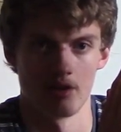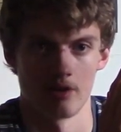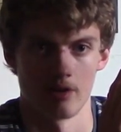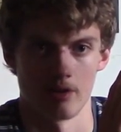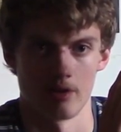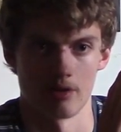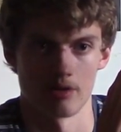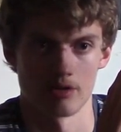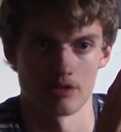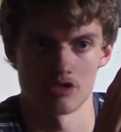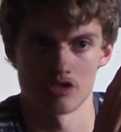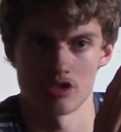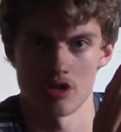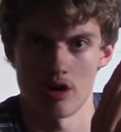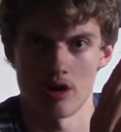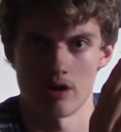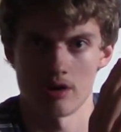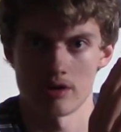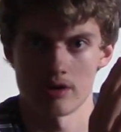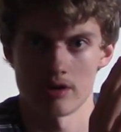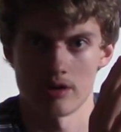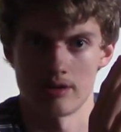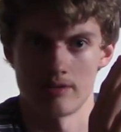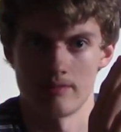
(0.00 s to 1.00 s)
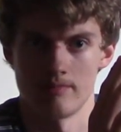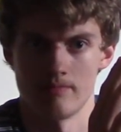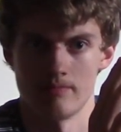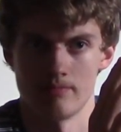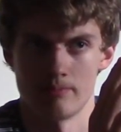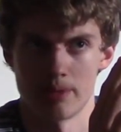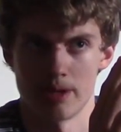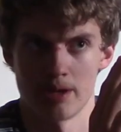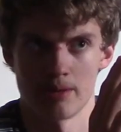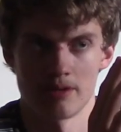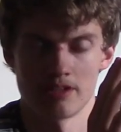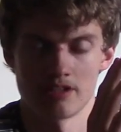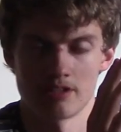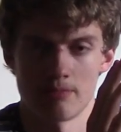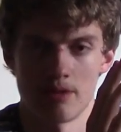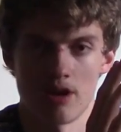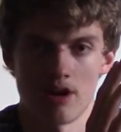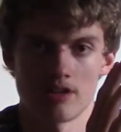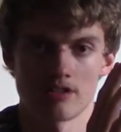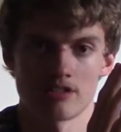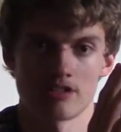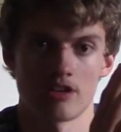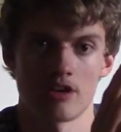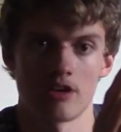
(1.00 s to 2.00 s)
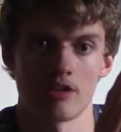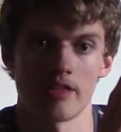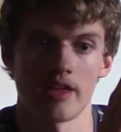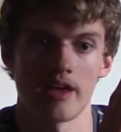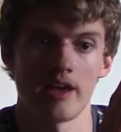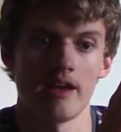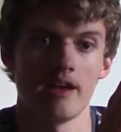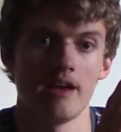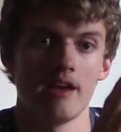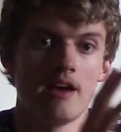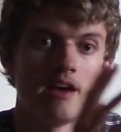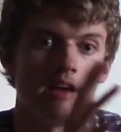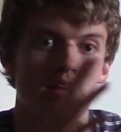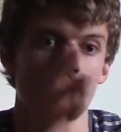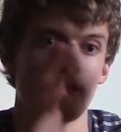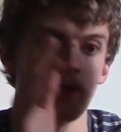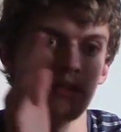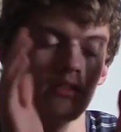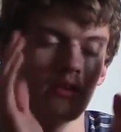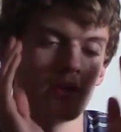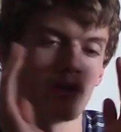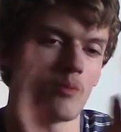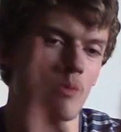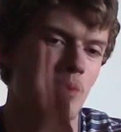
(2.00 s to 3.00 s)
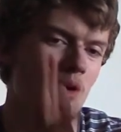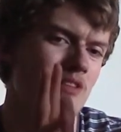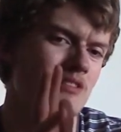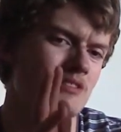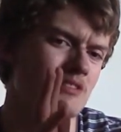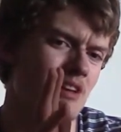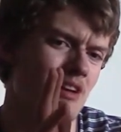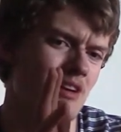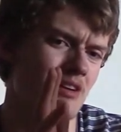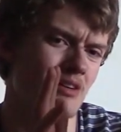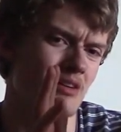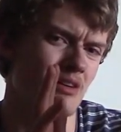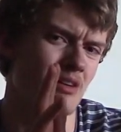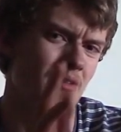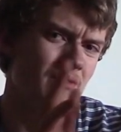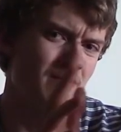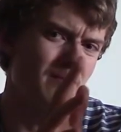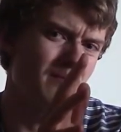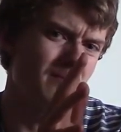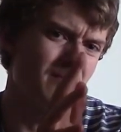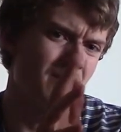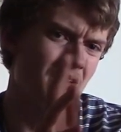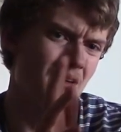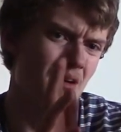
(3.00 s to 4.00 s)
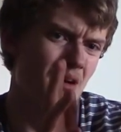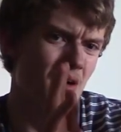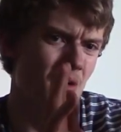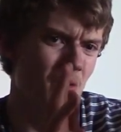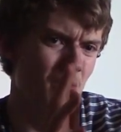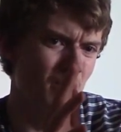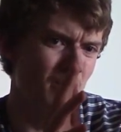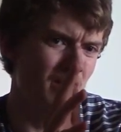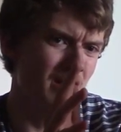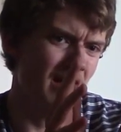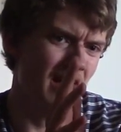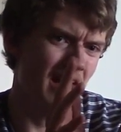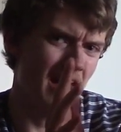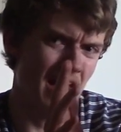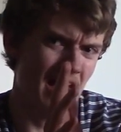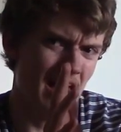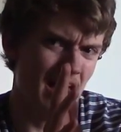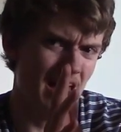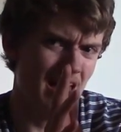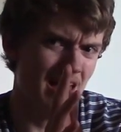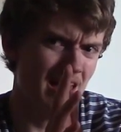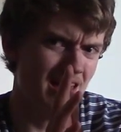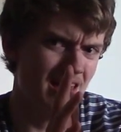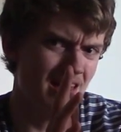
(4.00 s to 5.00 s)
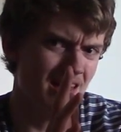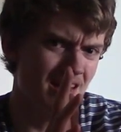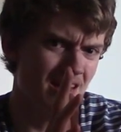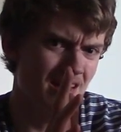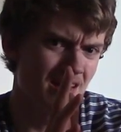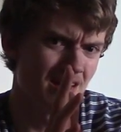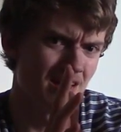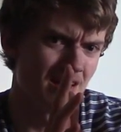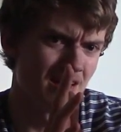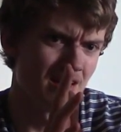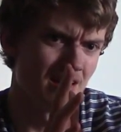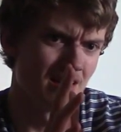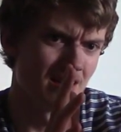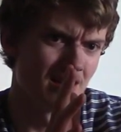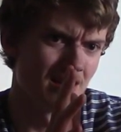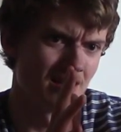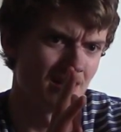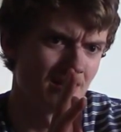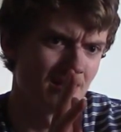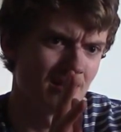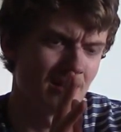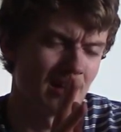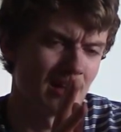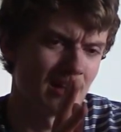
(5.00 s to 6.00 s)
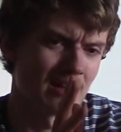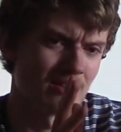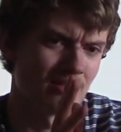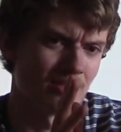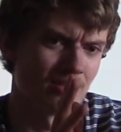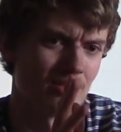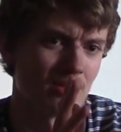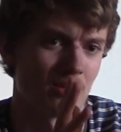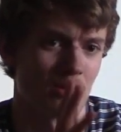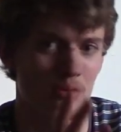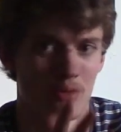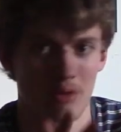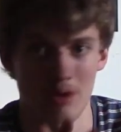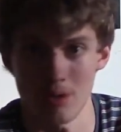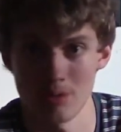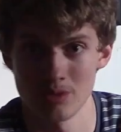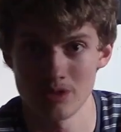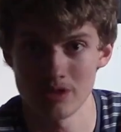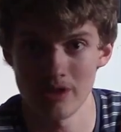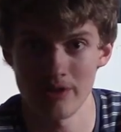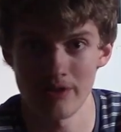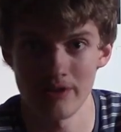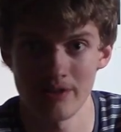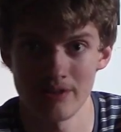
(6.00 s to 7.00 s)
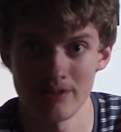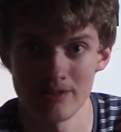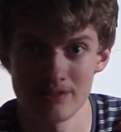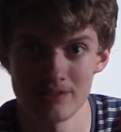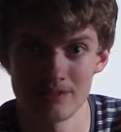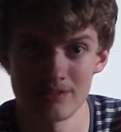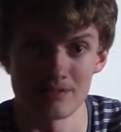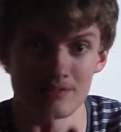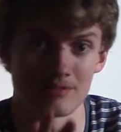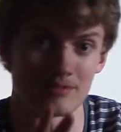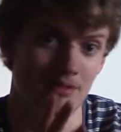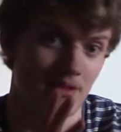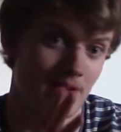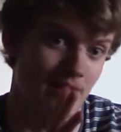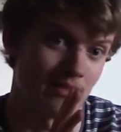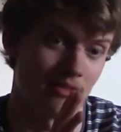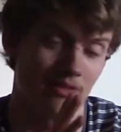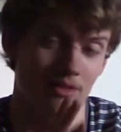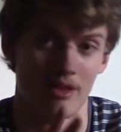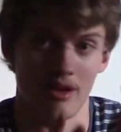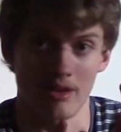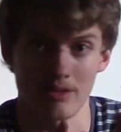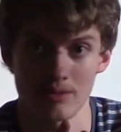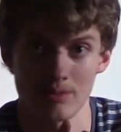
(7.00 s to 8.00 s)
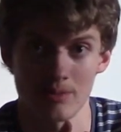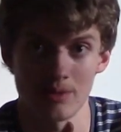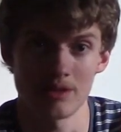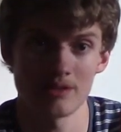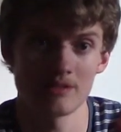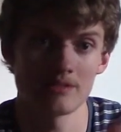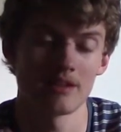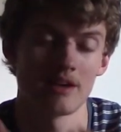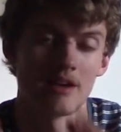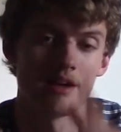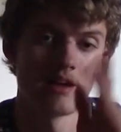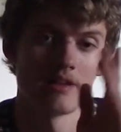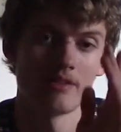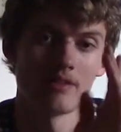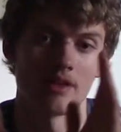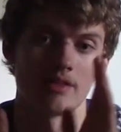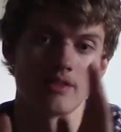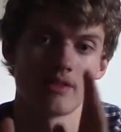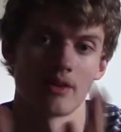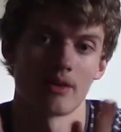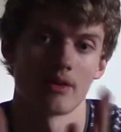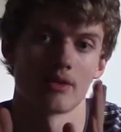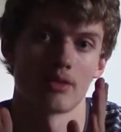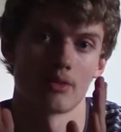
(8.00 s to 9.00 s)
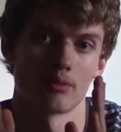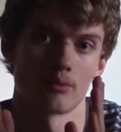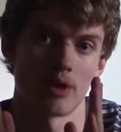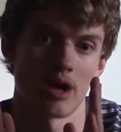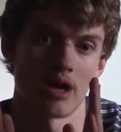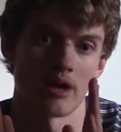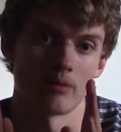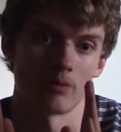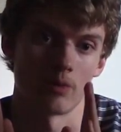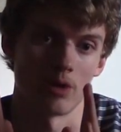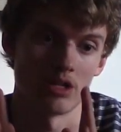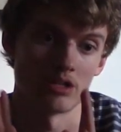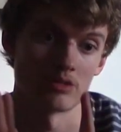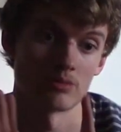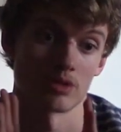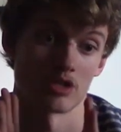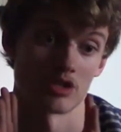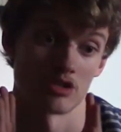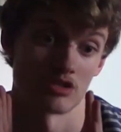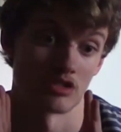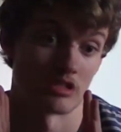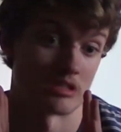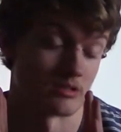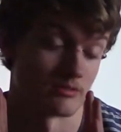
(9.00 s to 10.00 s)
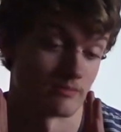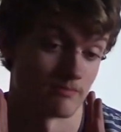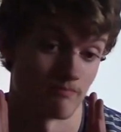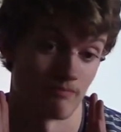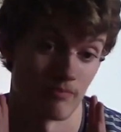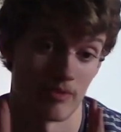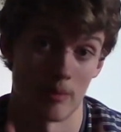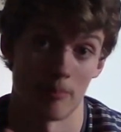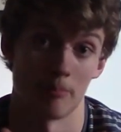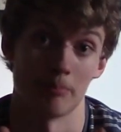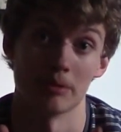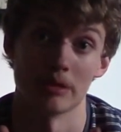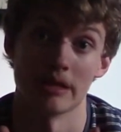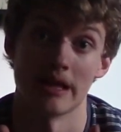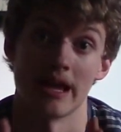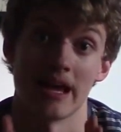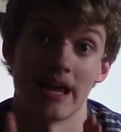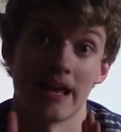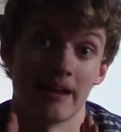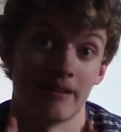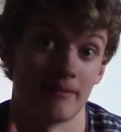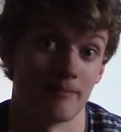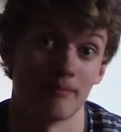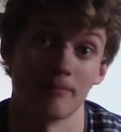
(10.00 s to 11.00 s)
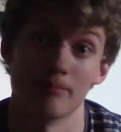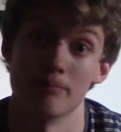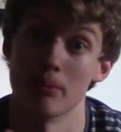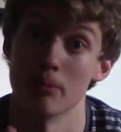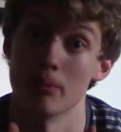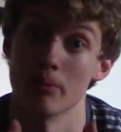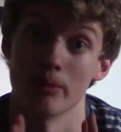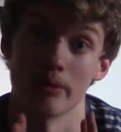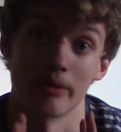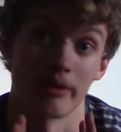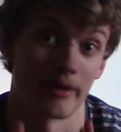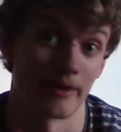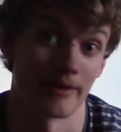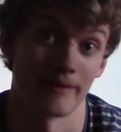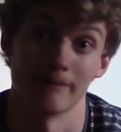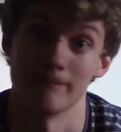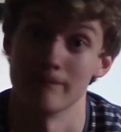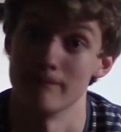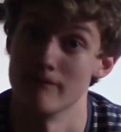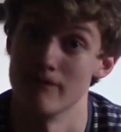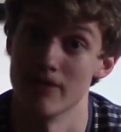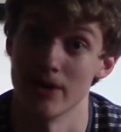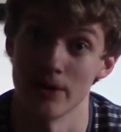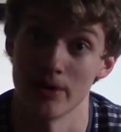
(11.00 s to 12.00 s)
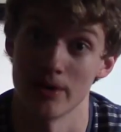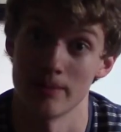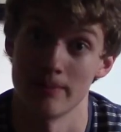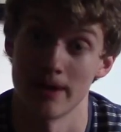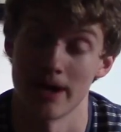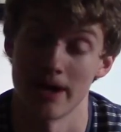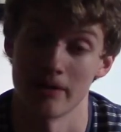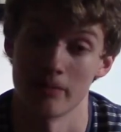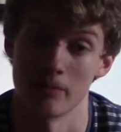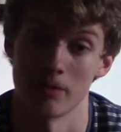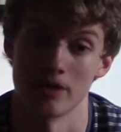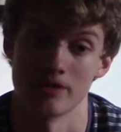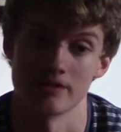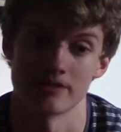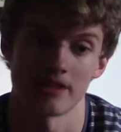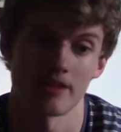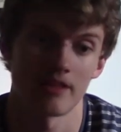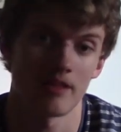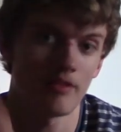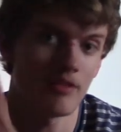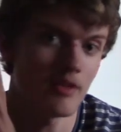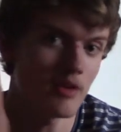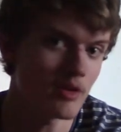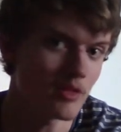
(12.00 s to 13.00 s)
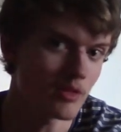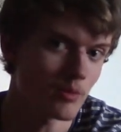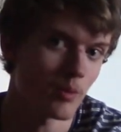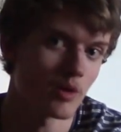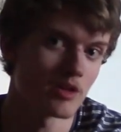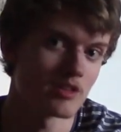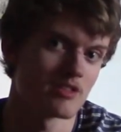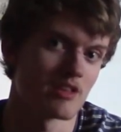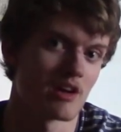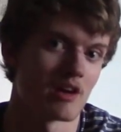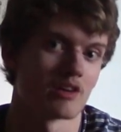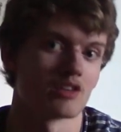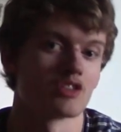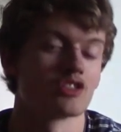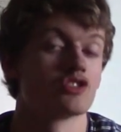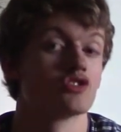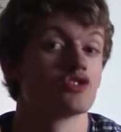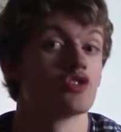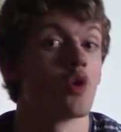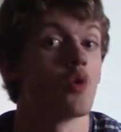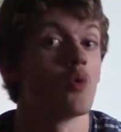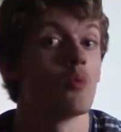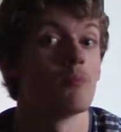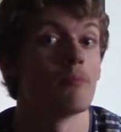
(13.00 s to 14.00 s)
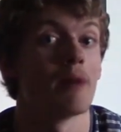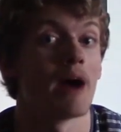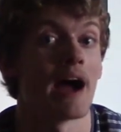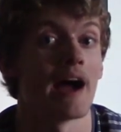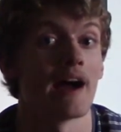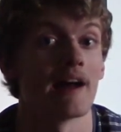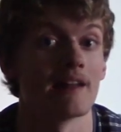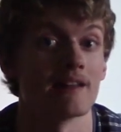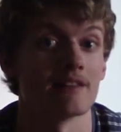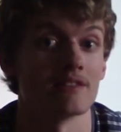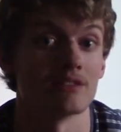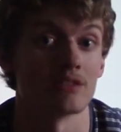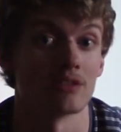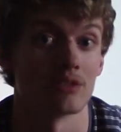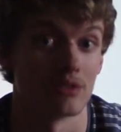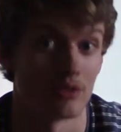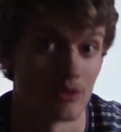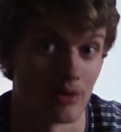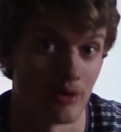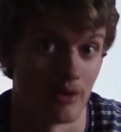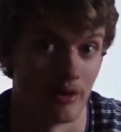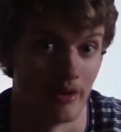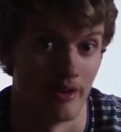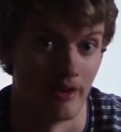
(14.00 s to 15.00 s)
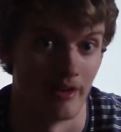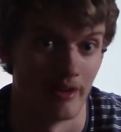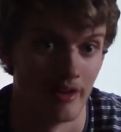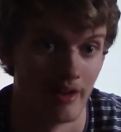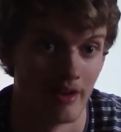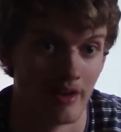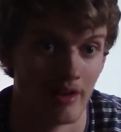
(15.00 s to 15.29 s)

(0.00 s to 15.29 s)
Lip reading: Earthshock and Pyramids of Mars and all that. Then there are ones that are okay, like the Krotons and other ones. Then there are the red ones, which are just the bland, boring, very bad ones. And then there are the ones that are so bad it's good.